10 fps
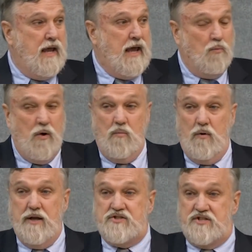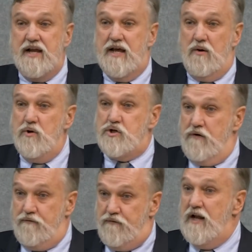And when we sing it, we
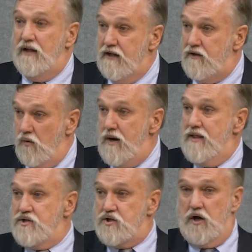should feel it the way the